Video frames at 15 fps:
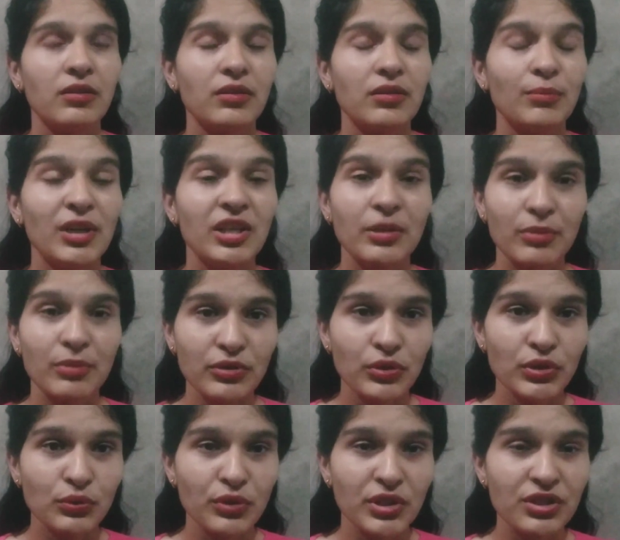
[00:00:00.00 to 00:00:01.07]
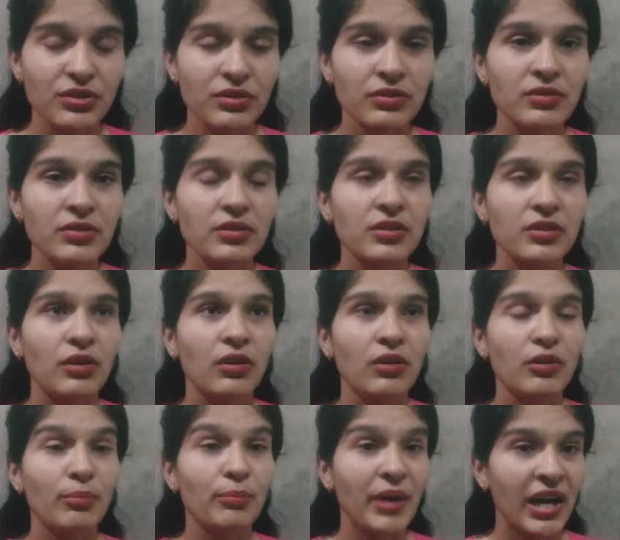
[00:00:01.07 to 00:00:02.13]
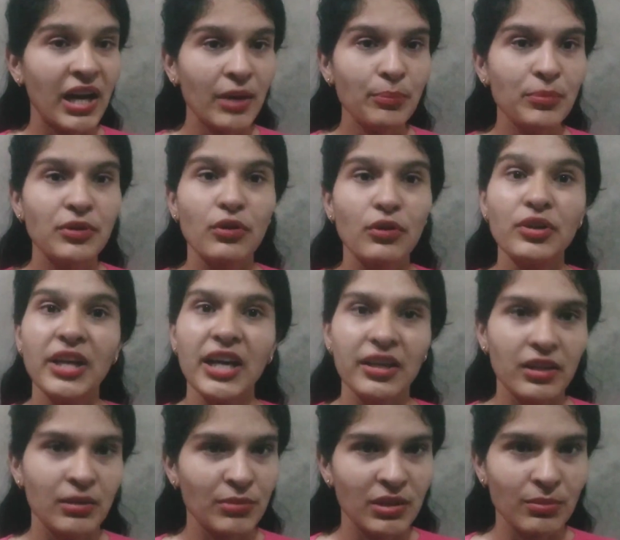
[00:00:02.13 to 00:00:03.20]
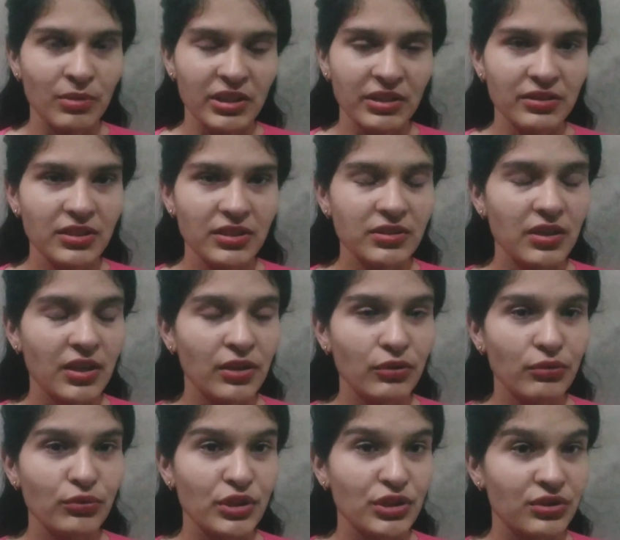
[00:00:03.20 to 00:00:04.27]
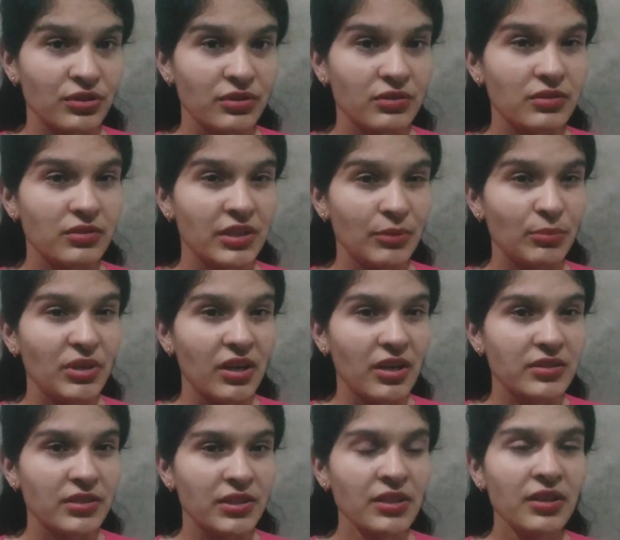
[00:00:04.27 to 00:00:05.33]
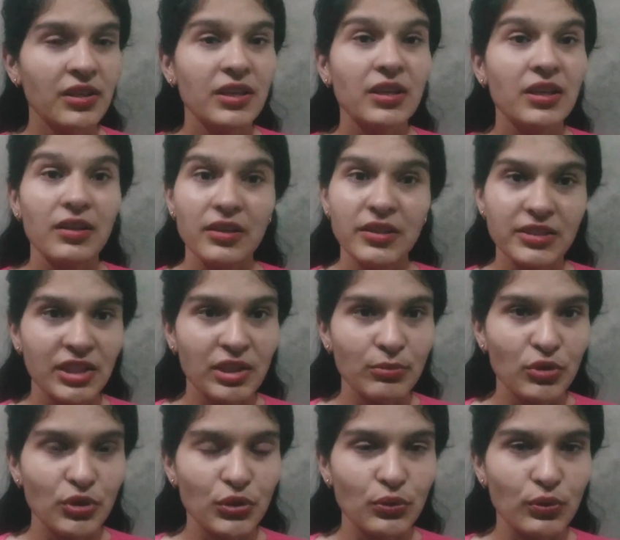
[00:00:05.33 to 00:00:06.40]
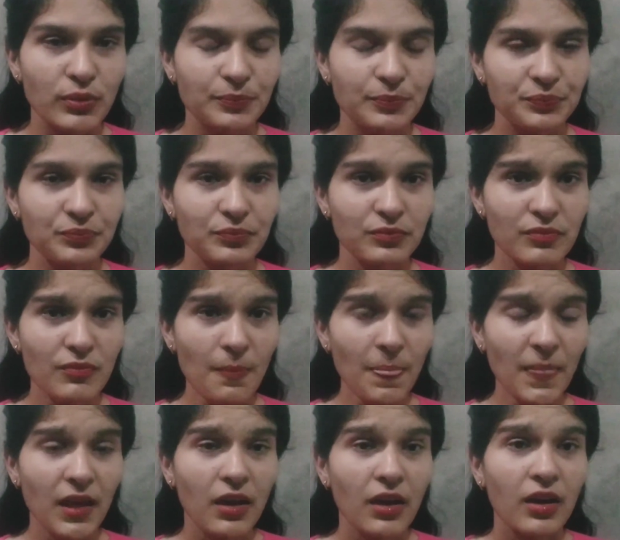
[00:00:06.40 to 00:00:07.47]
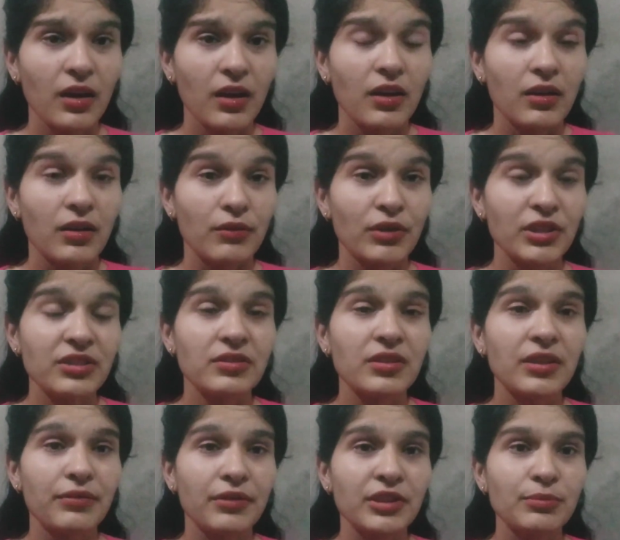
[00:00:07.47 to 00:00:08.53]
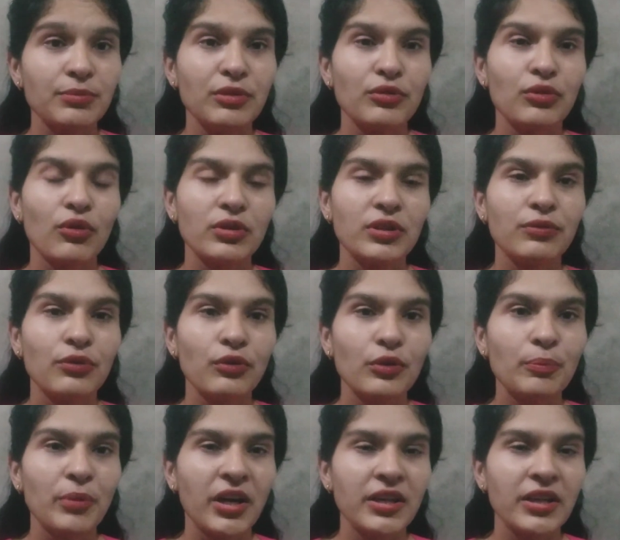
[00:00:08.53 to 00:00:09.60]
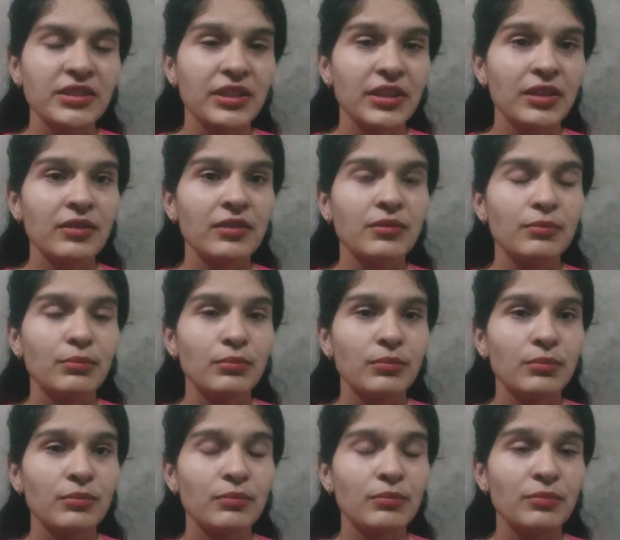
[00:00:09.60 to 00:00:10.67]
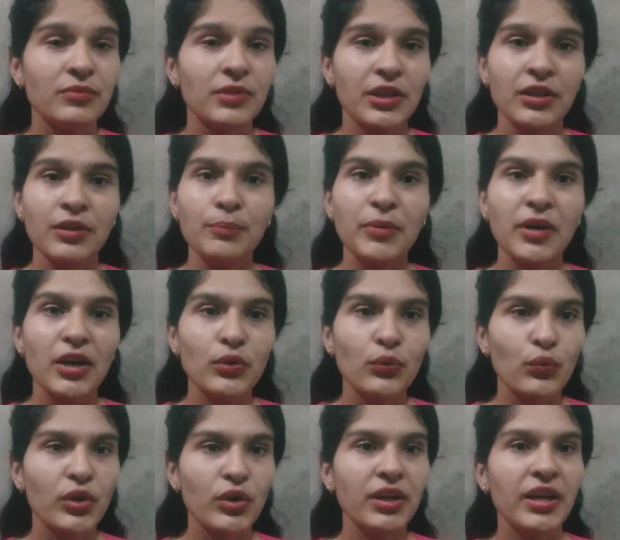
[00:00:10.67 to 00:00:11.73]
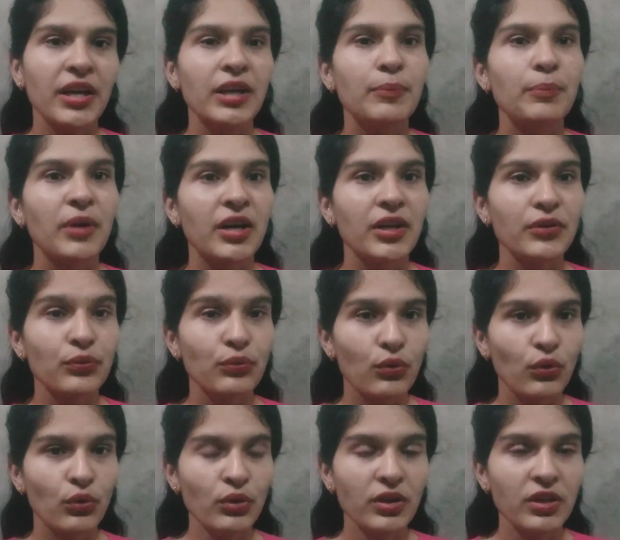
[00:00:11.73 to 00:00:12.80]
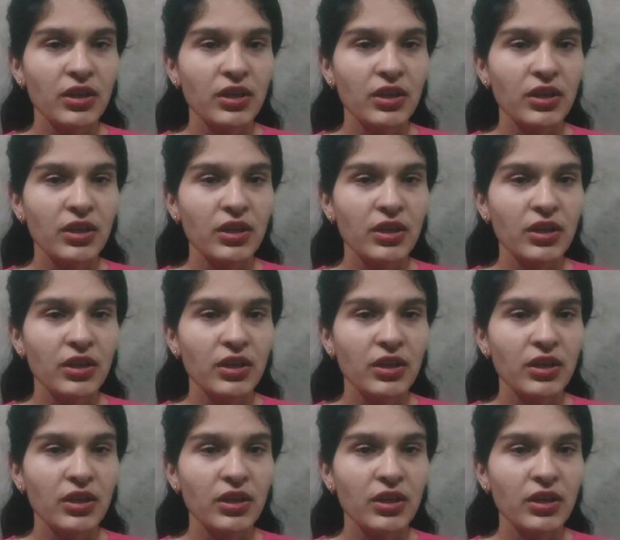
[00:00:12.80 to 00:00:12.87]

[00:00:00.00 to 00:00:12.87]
multiple choice questions, or map or diagram labeling. These kind of questions can be asked in listening module. What is the difference between all the 4 parts? In part 1 and part 4,